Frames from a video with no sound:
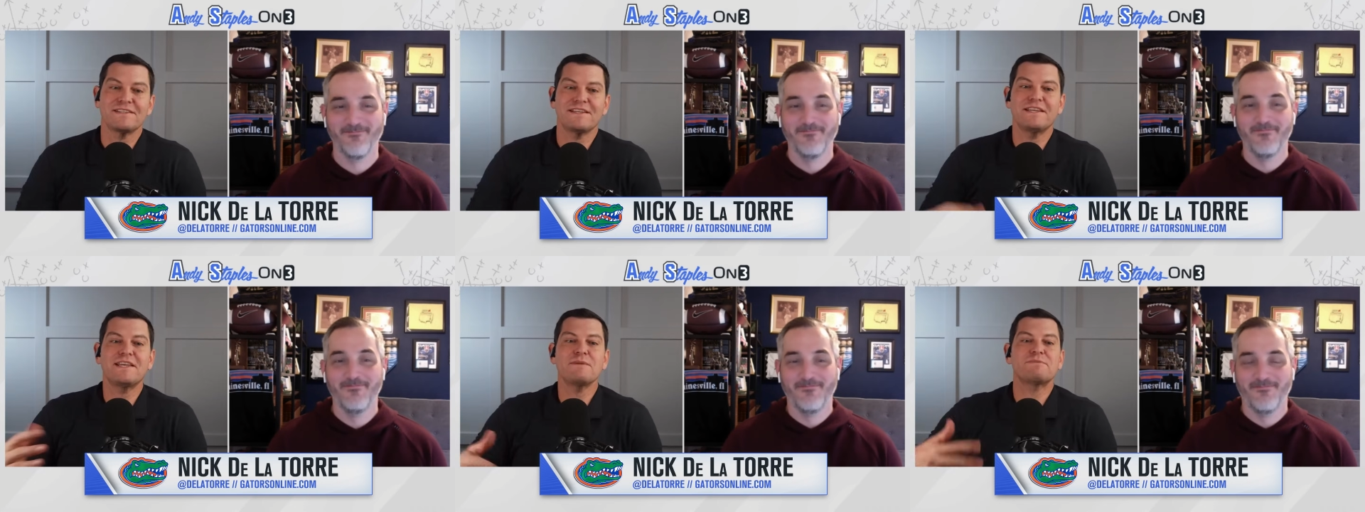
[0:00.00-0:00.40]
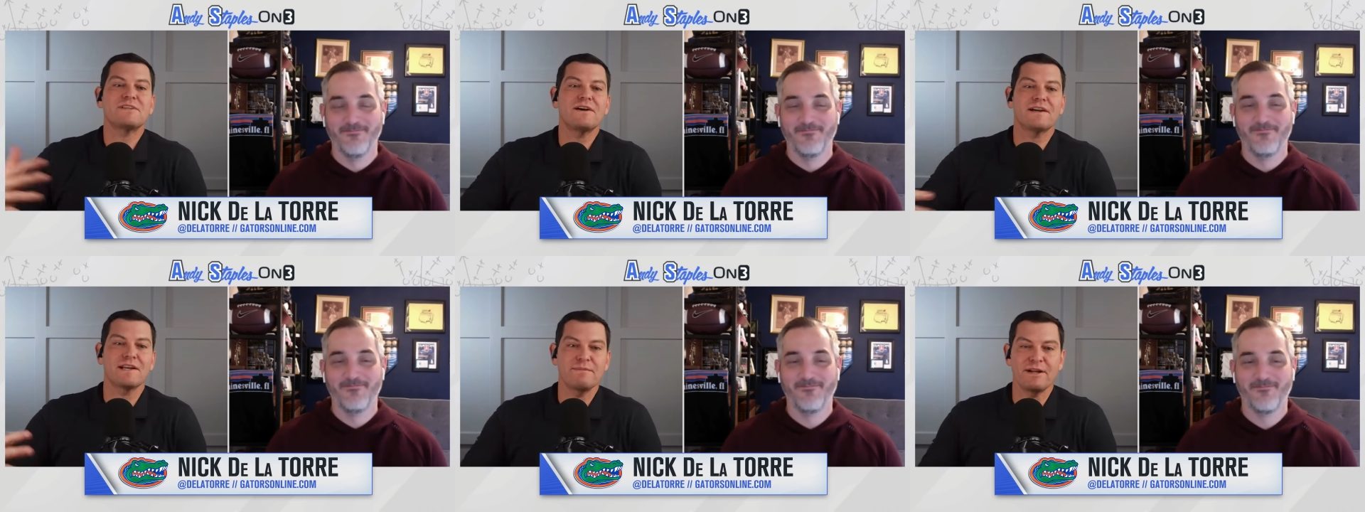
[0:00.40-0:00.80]
Speaker 1: keeps
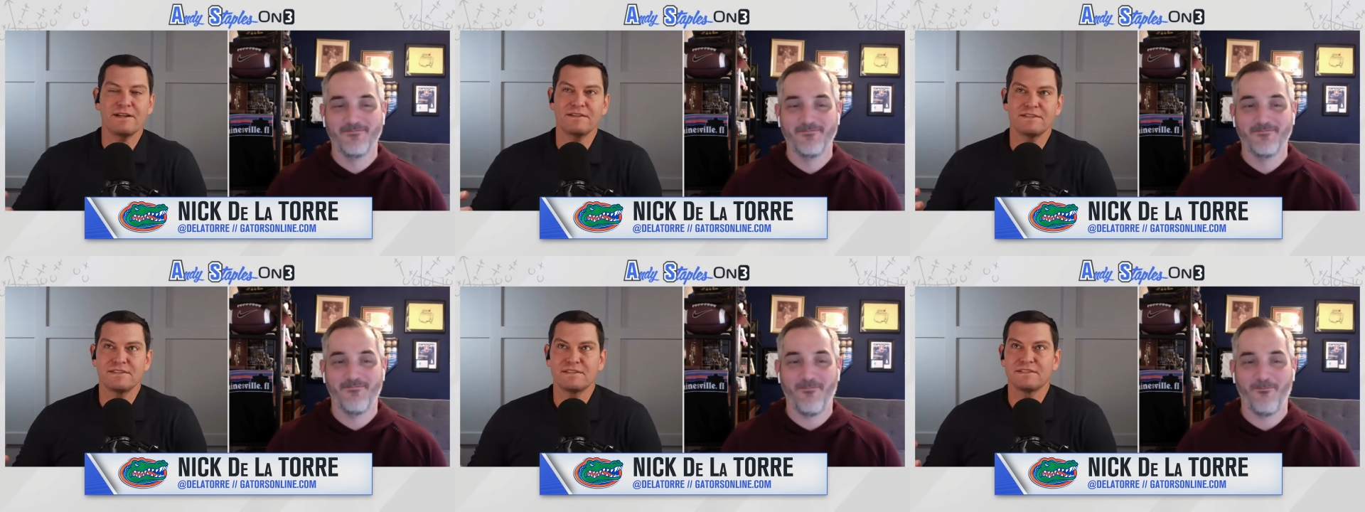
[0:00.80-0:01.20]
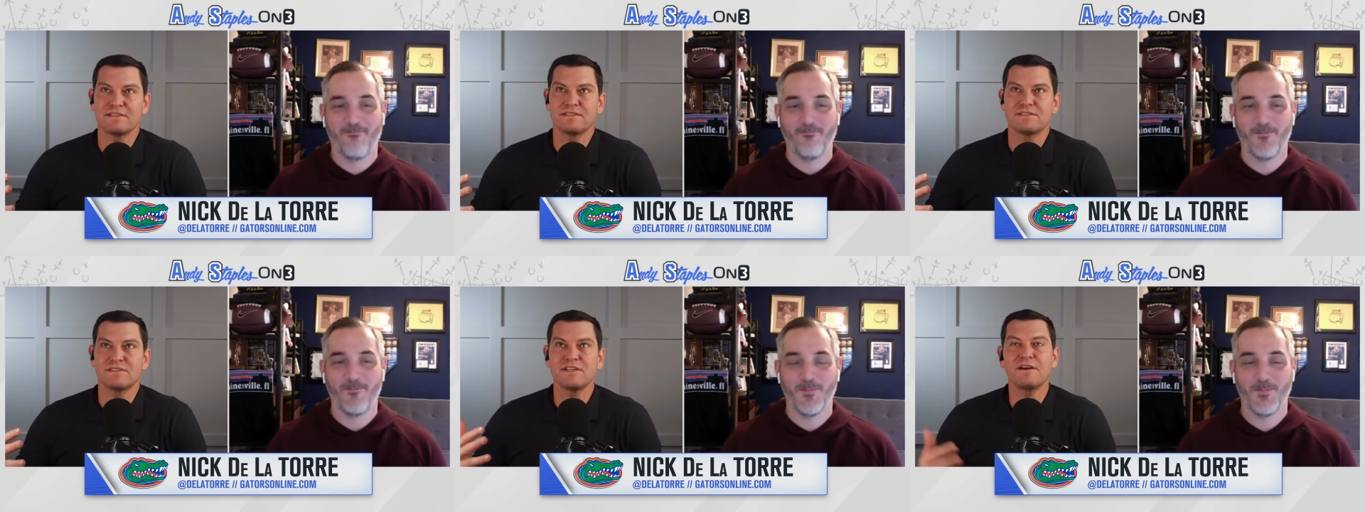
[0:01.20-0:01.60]
talking about
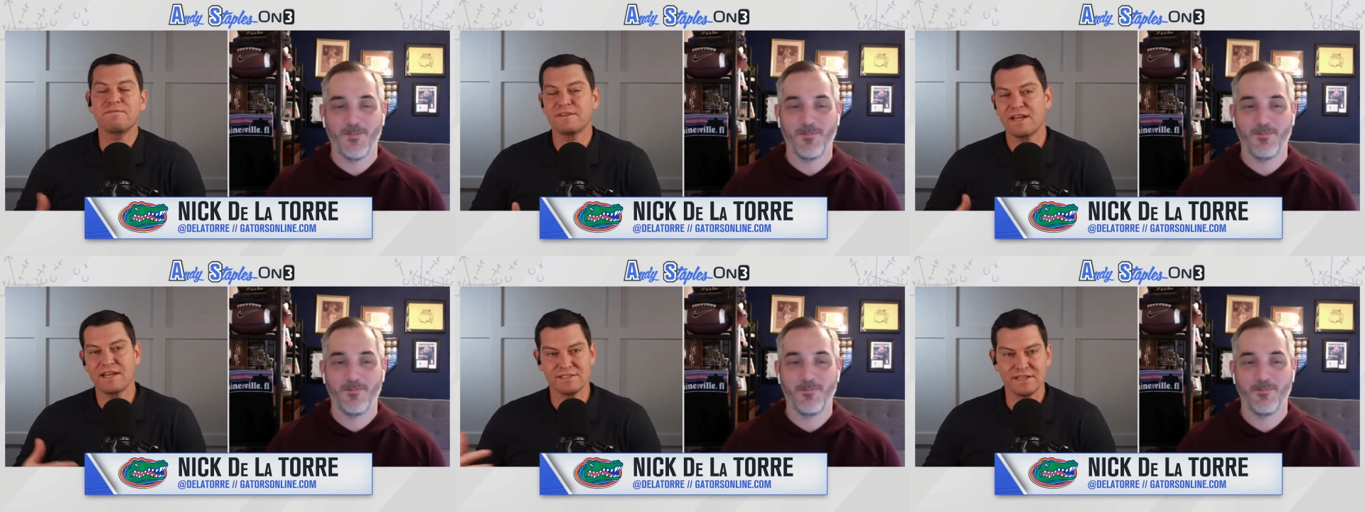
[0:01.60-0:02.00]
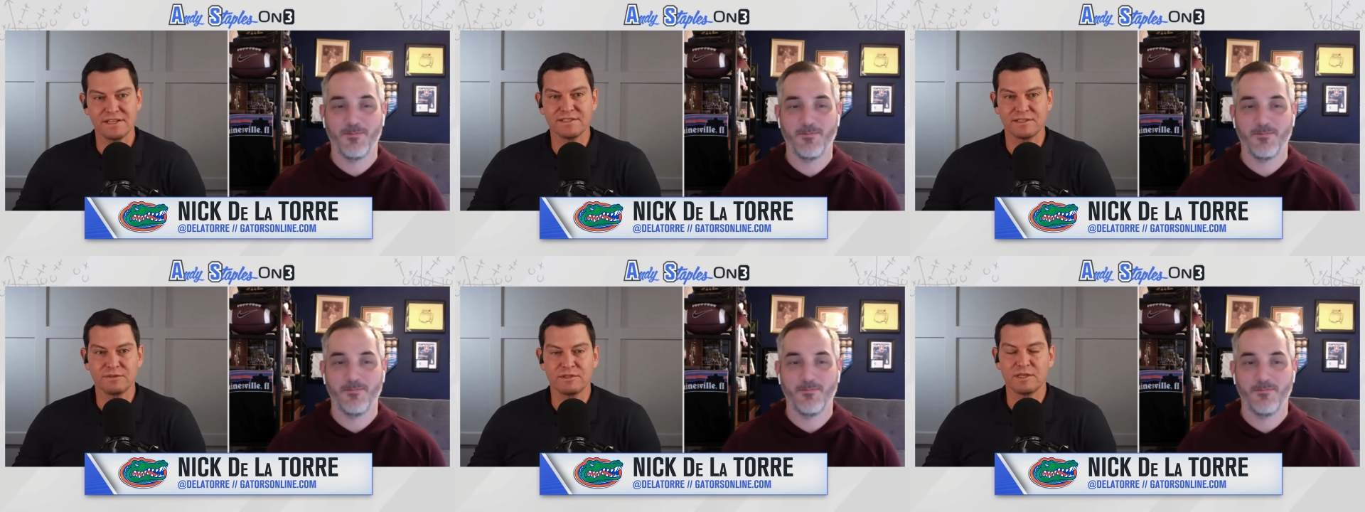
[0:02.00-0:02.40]
stuff that has
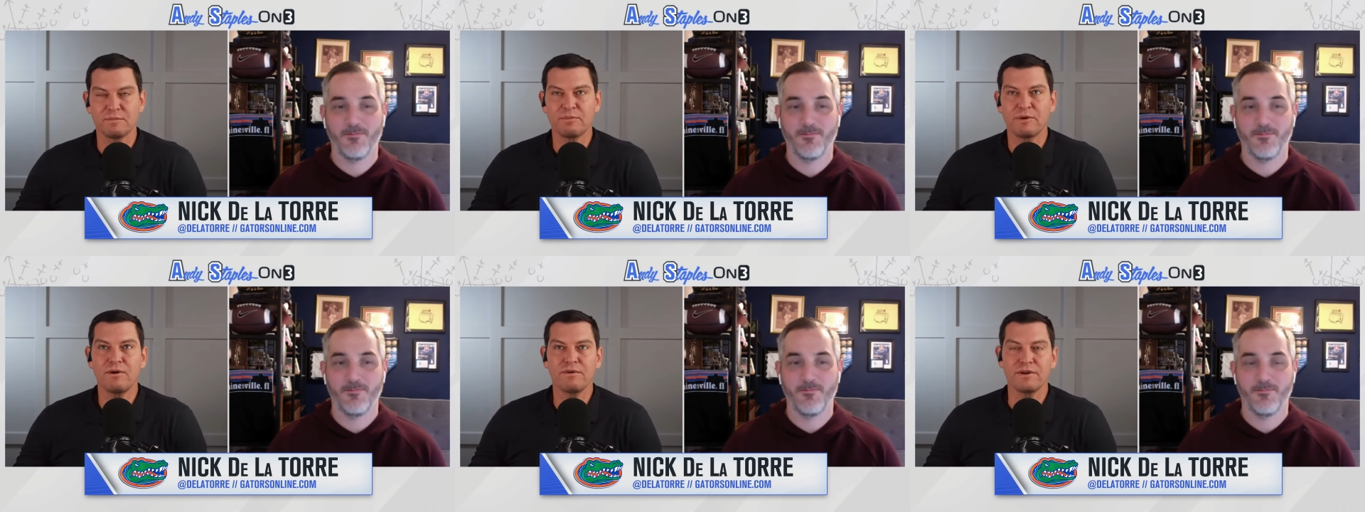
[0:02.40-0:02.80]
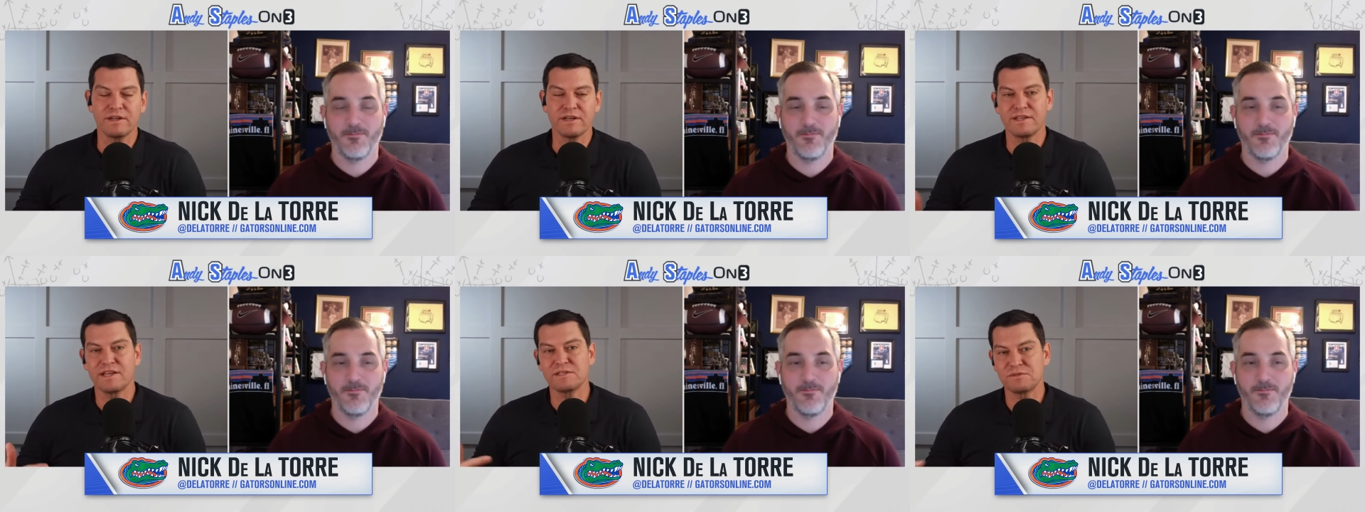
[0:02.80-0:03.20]
nothing to do with the opponent,
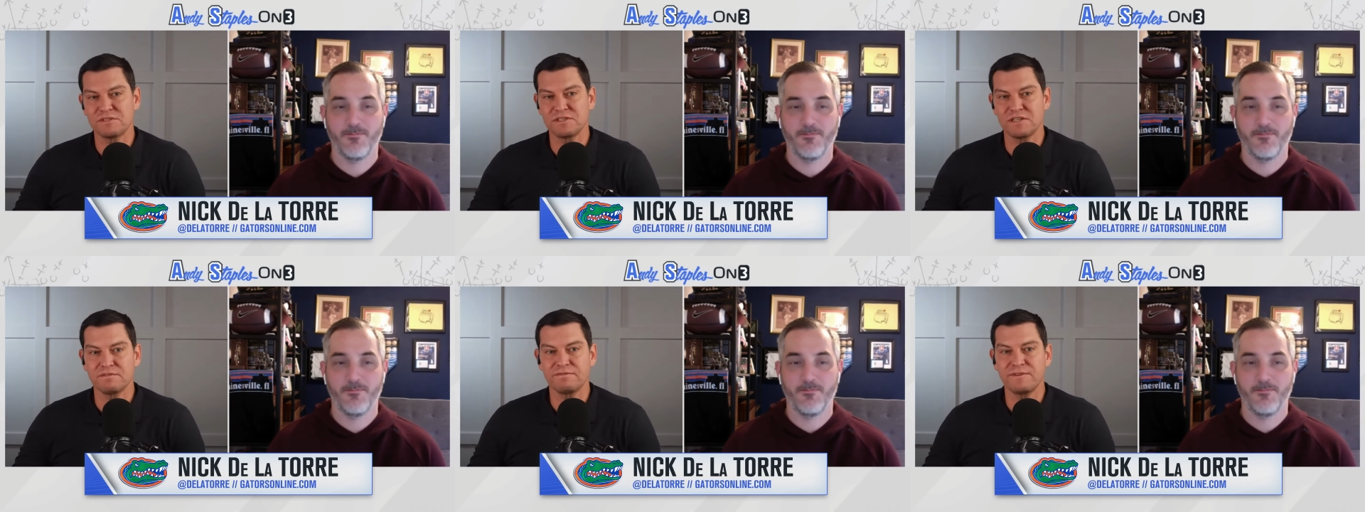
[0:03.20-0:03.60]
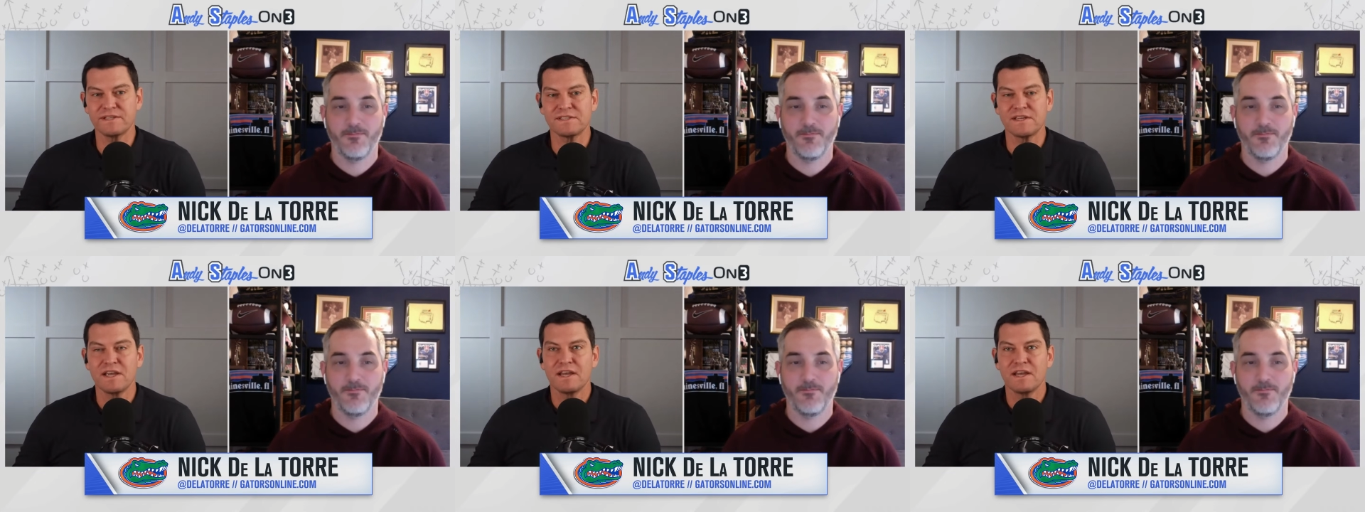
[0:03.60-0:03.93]
and that's what you need to fix.